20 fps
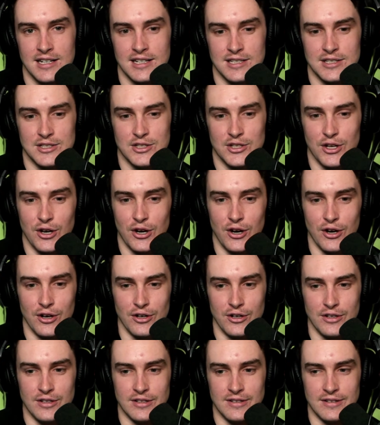
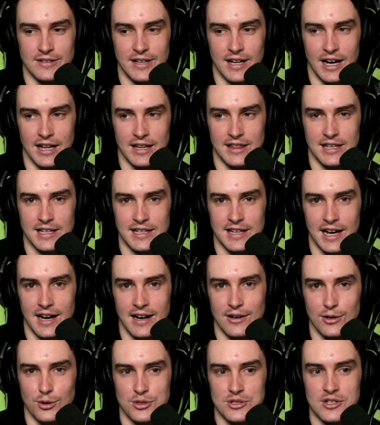So I think that
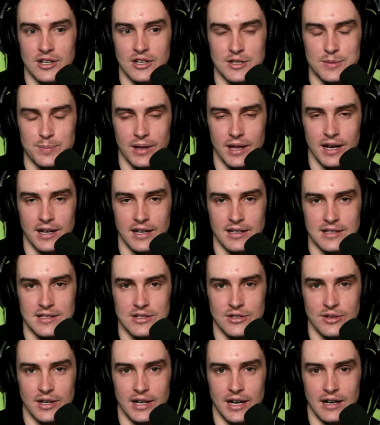also is playing
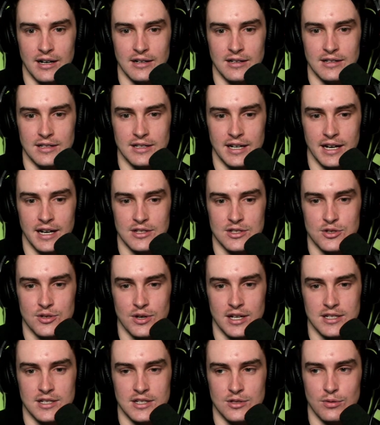into our
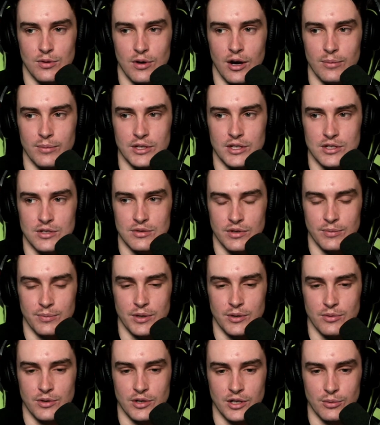strengths as well, because we've
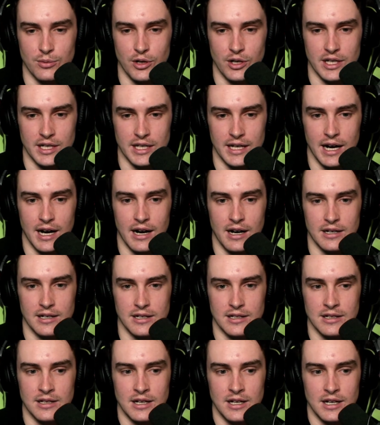been really working hard,
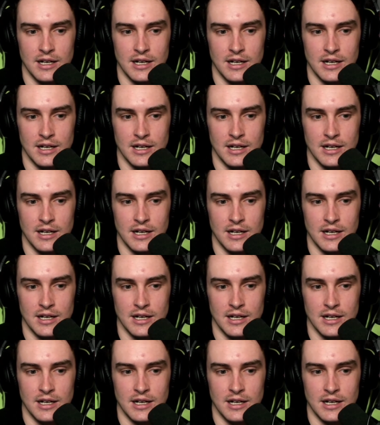and